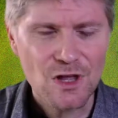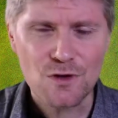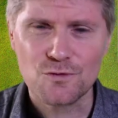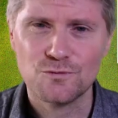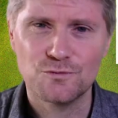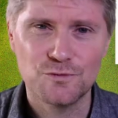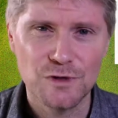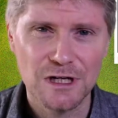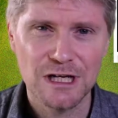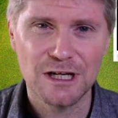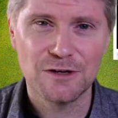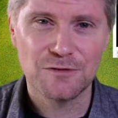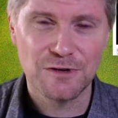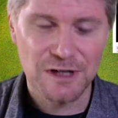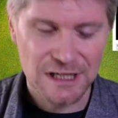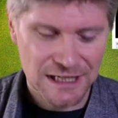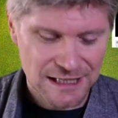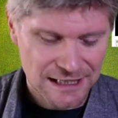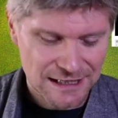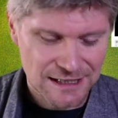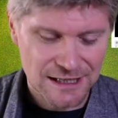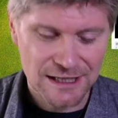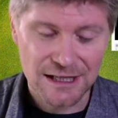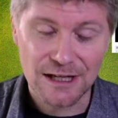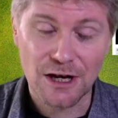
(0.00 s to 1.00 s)
Really,
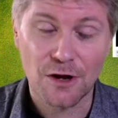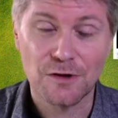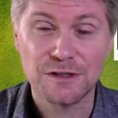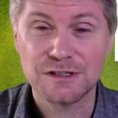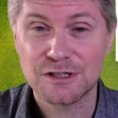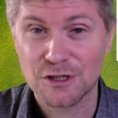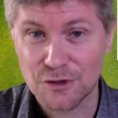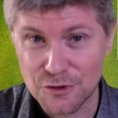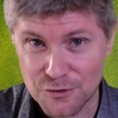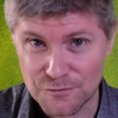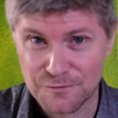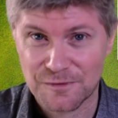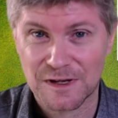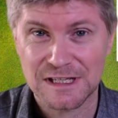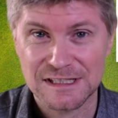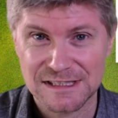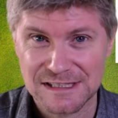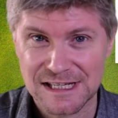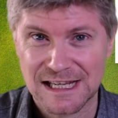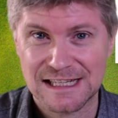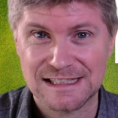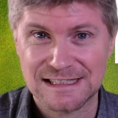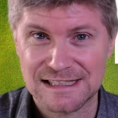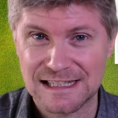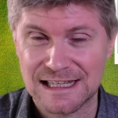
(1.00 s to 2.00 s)
really, you know, it's a
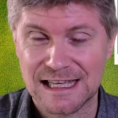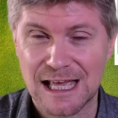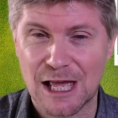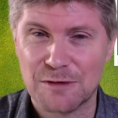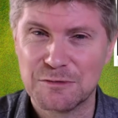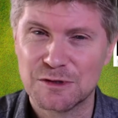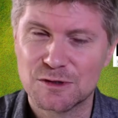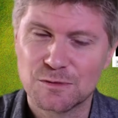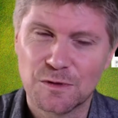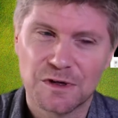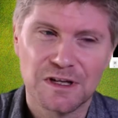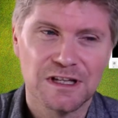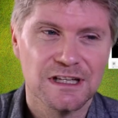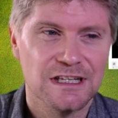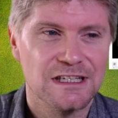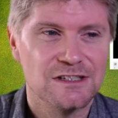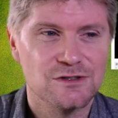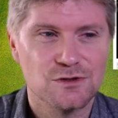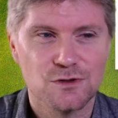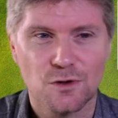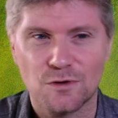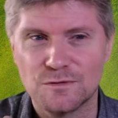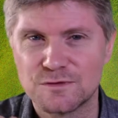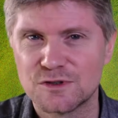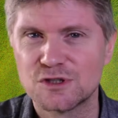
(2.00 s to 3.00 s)
fantastic game. It's one of these
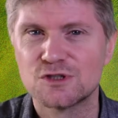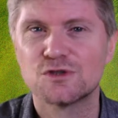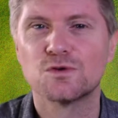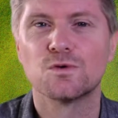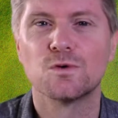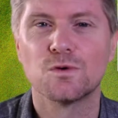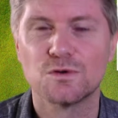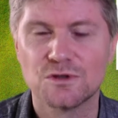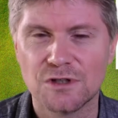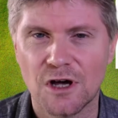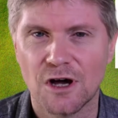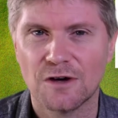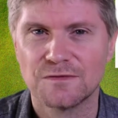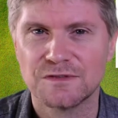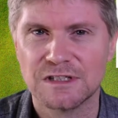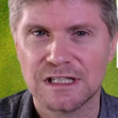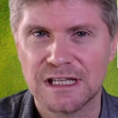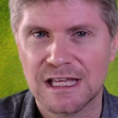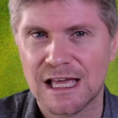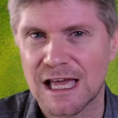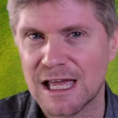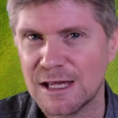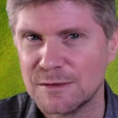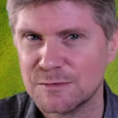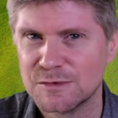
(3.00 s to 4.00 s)
sort of sought after
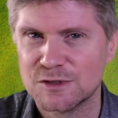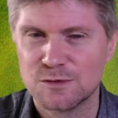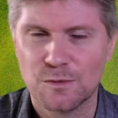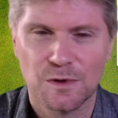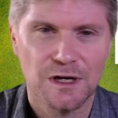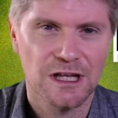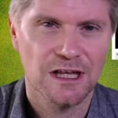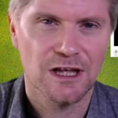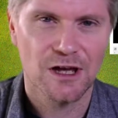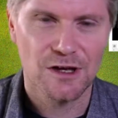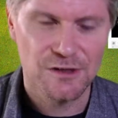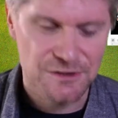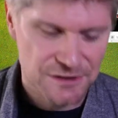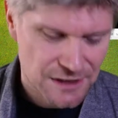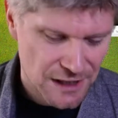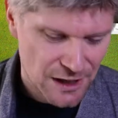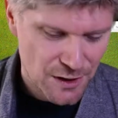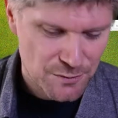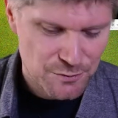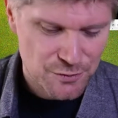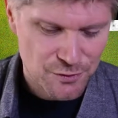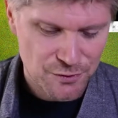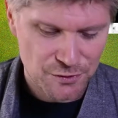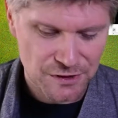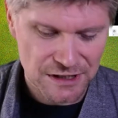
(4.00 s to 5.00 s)
games when it goes out
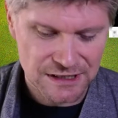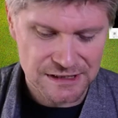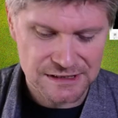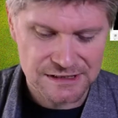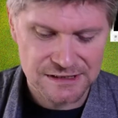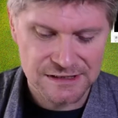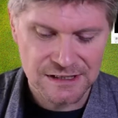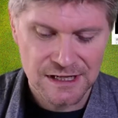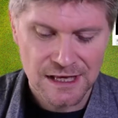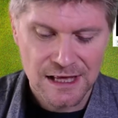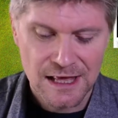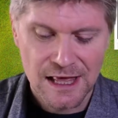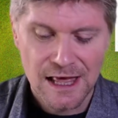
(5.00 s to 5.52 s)
of print.